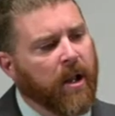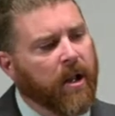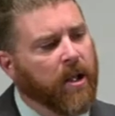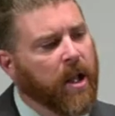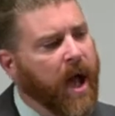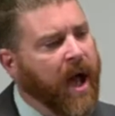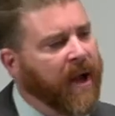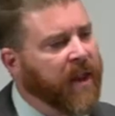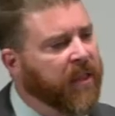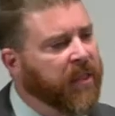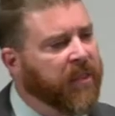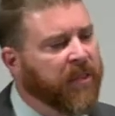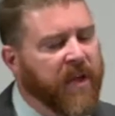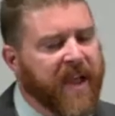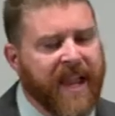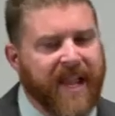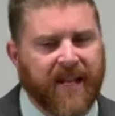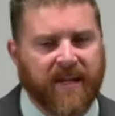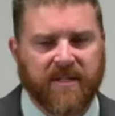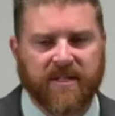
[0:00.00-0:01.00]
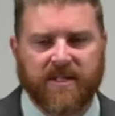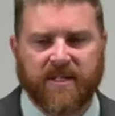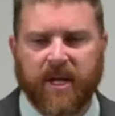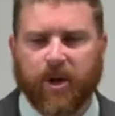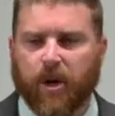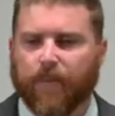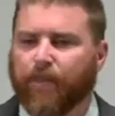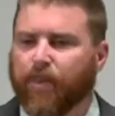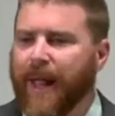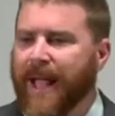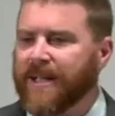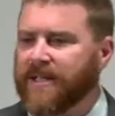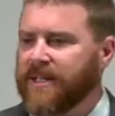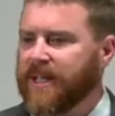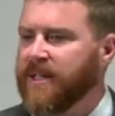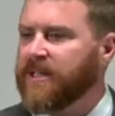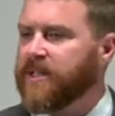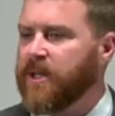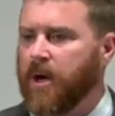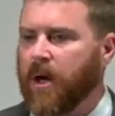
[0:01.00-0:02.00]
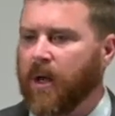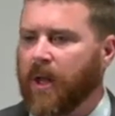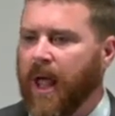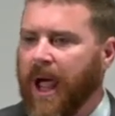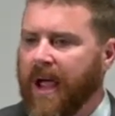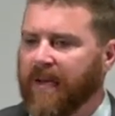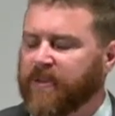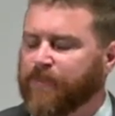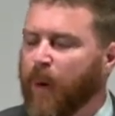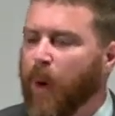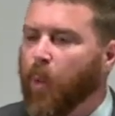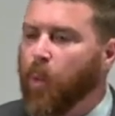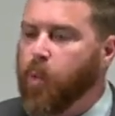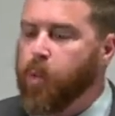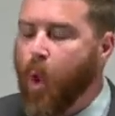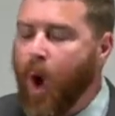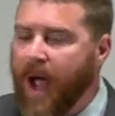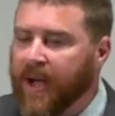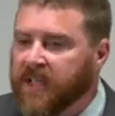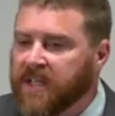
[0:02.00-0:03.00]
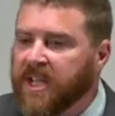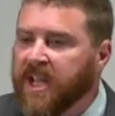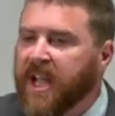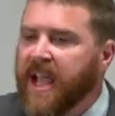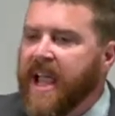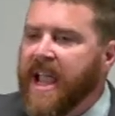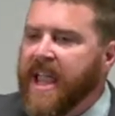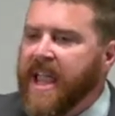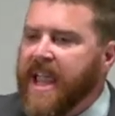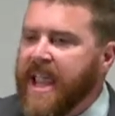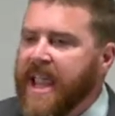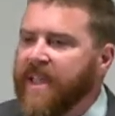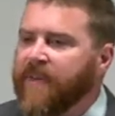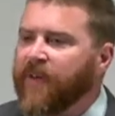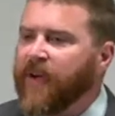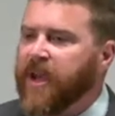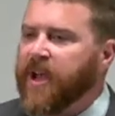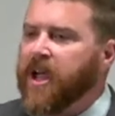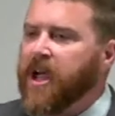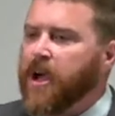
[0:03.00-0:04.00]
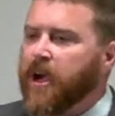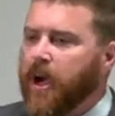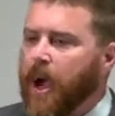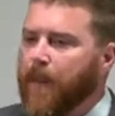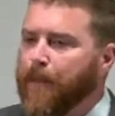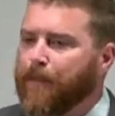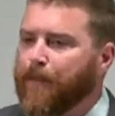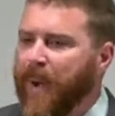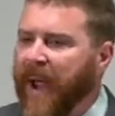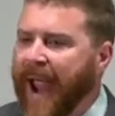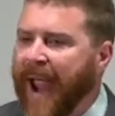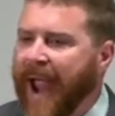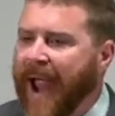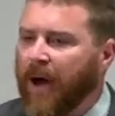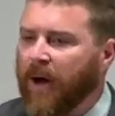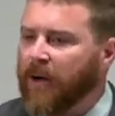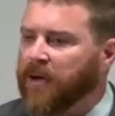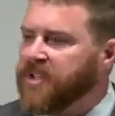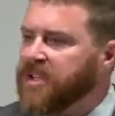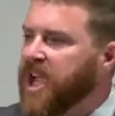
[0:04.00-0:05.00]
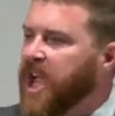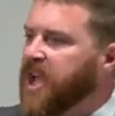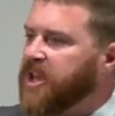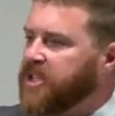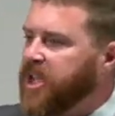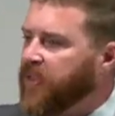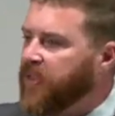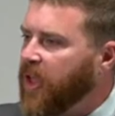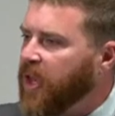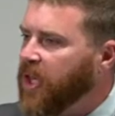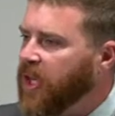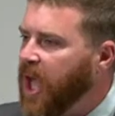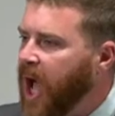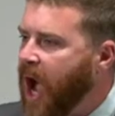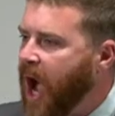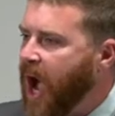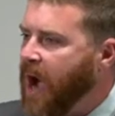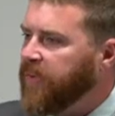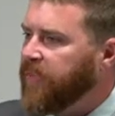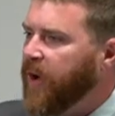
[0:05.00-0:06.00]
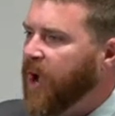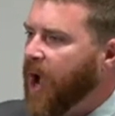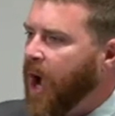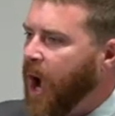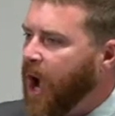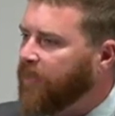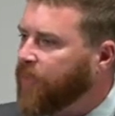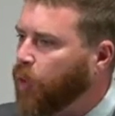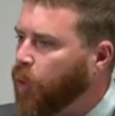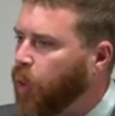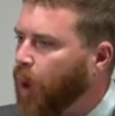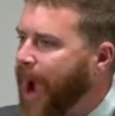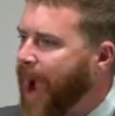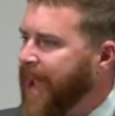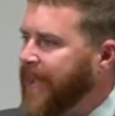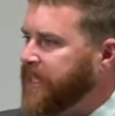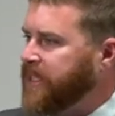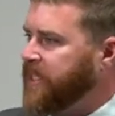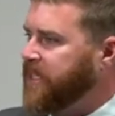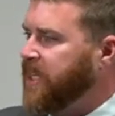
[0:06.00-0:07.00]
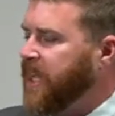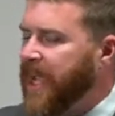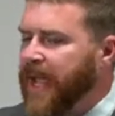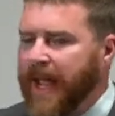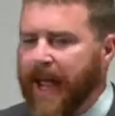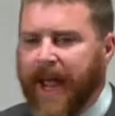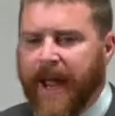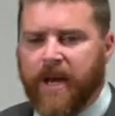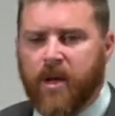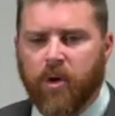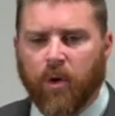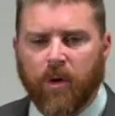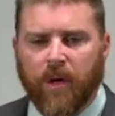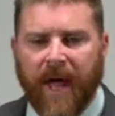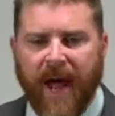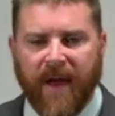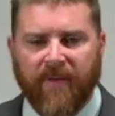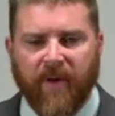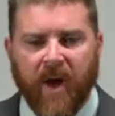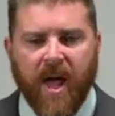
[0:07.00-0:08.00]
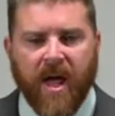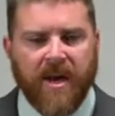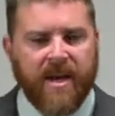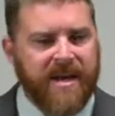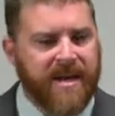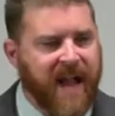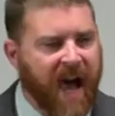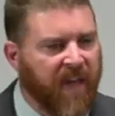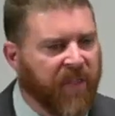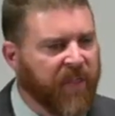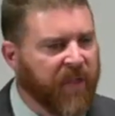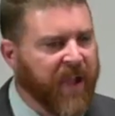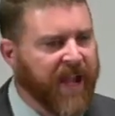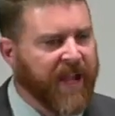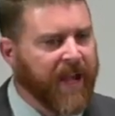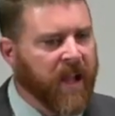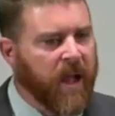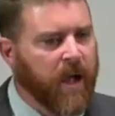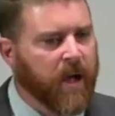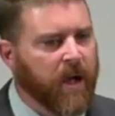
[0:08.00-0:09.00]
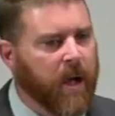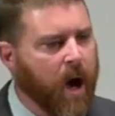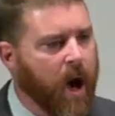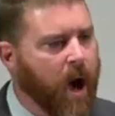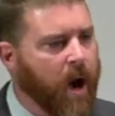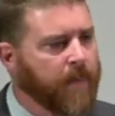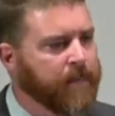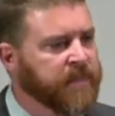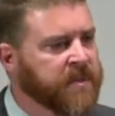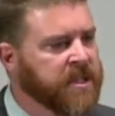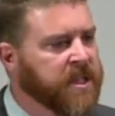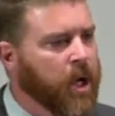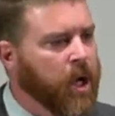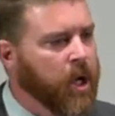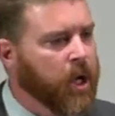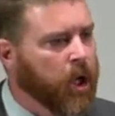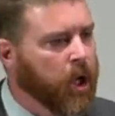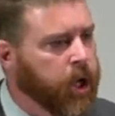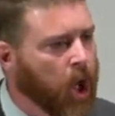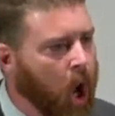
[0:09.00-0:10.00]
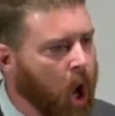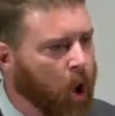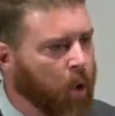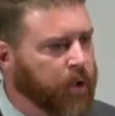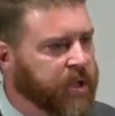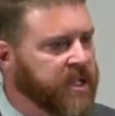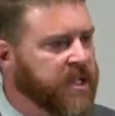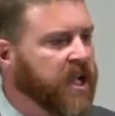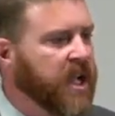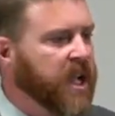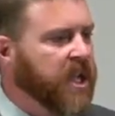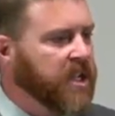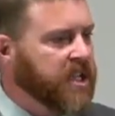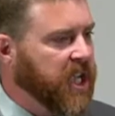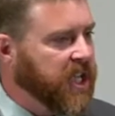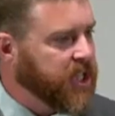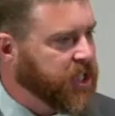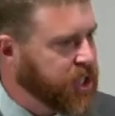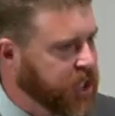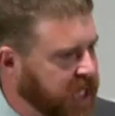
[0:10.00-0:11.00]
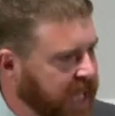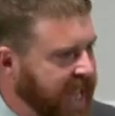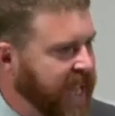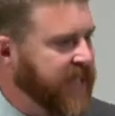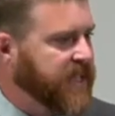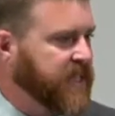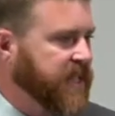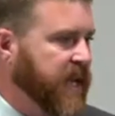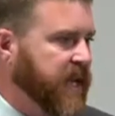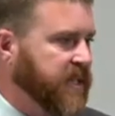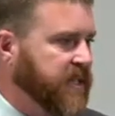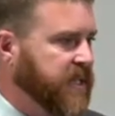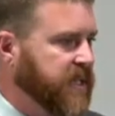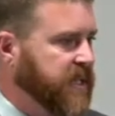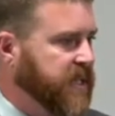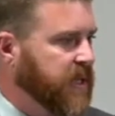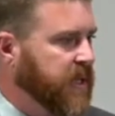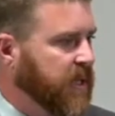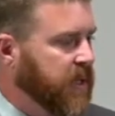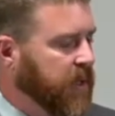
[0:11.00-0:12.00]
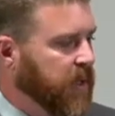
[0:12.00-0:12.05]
a lot of things that are blessings in our lives, but what even compares to the love of Christ in your life? Nothing comes close to Jesus.